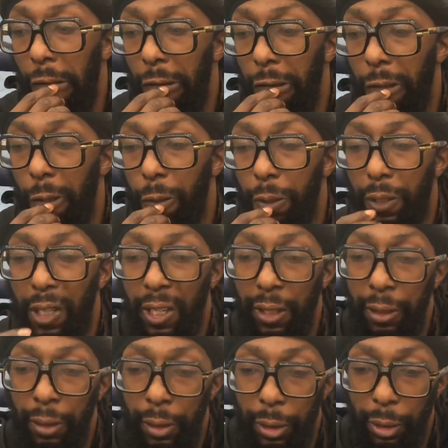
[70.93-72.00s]
Those
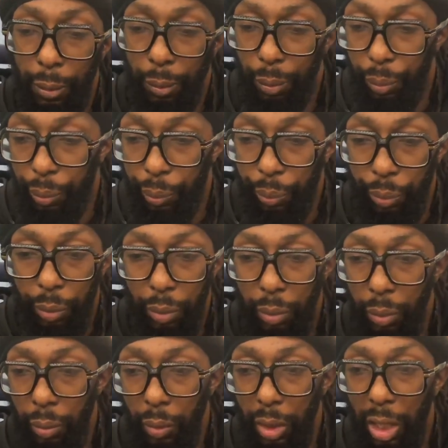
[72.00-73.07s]
things,
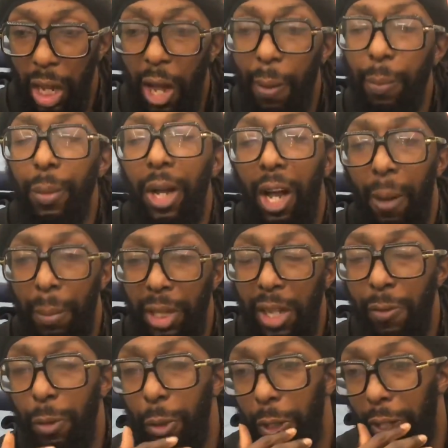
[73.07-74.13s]
I'm gonna give
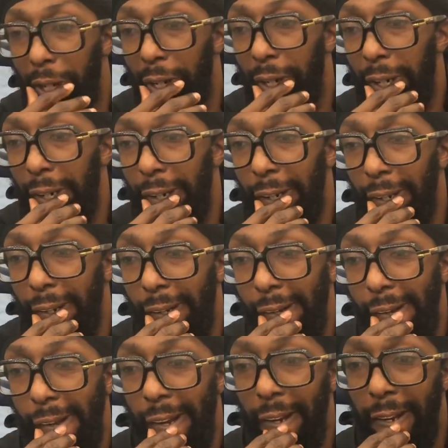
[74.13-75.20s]
you
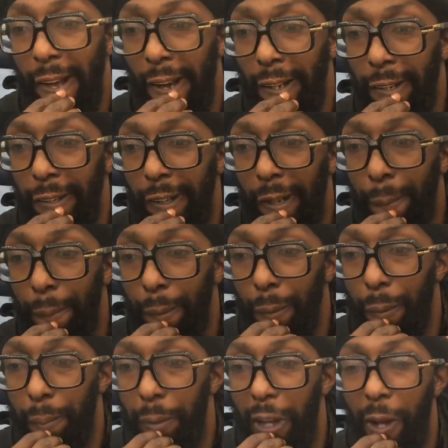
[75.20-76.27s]
an analogy that
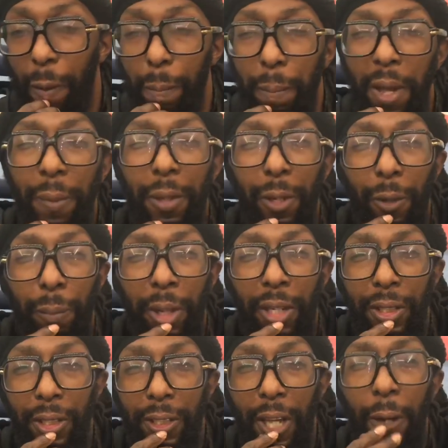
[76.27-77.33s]
maybe it'll make
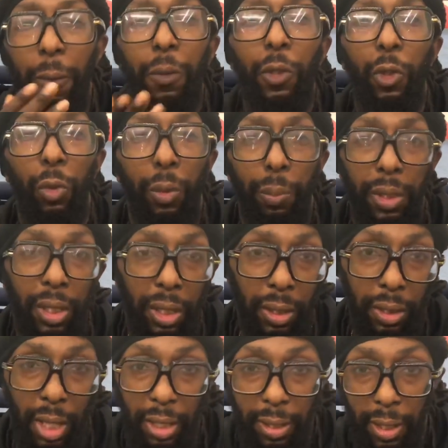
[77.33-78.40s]
sense. I don't do it
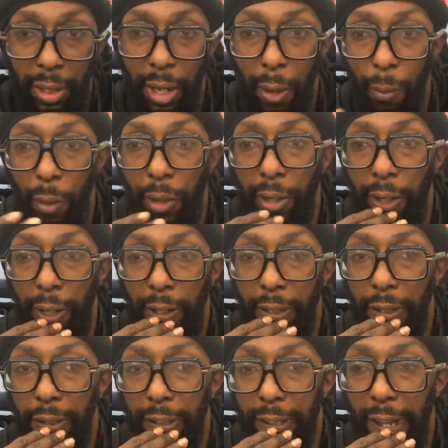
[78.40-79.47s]
because I think I wanna get
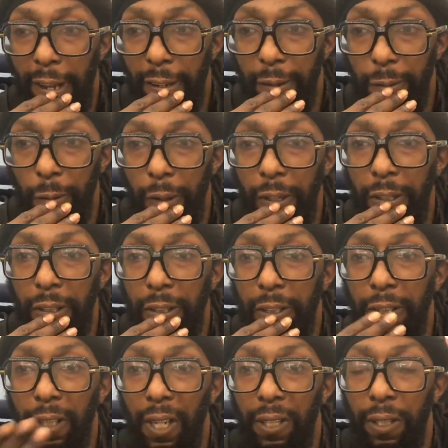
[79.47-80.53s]
status for it. It's
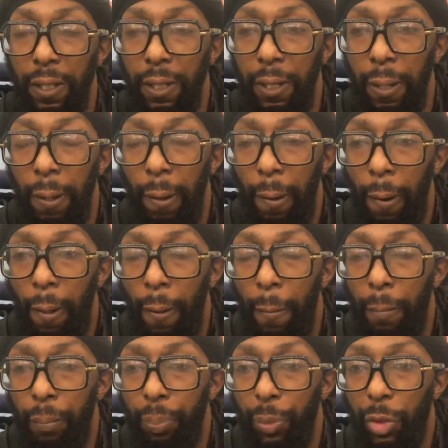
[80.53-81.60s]
necessity.
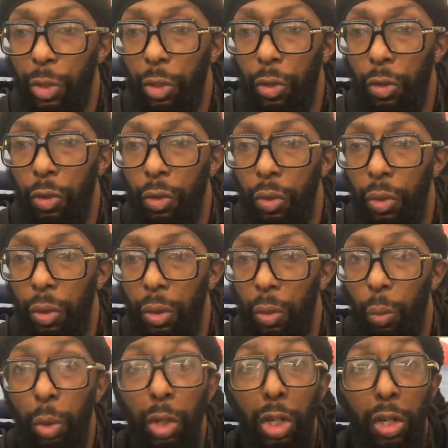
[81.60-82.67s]
So
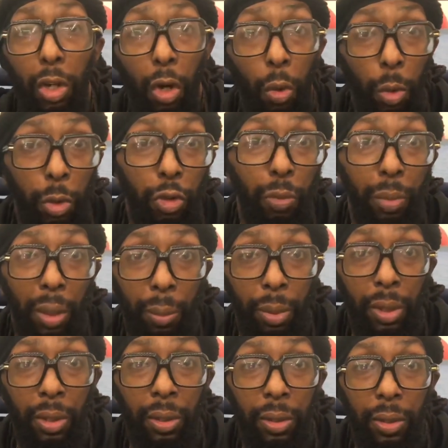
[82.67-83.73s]
we're gonna always
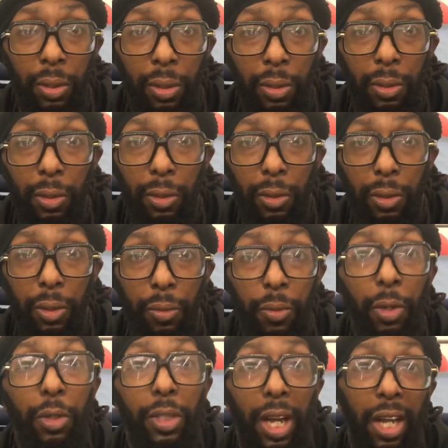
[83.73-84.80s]
remember the
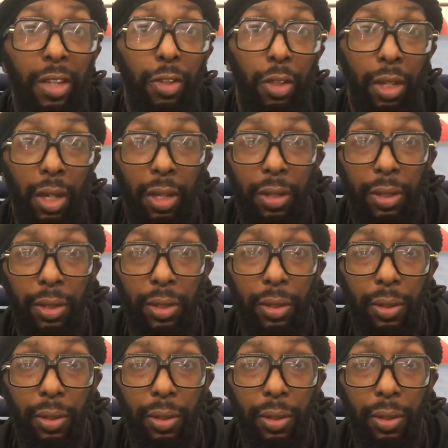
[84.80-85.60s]
first astronauts.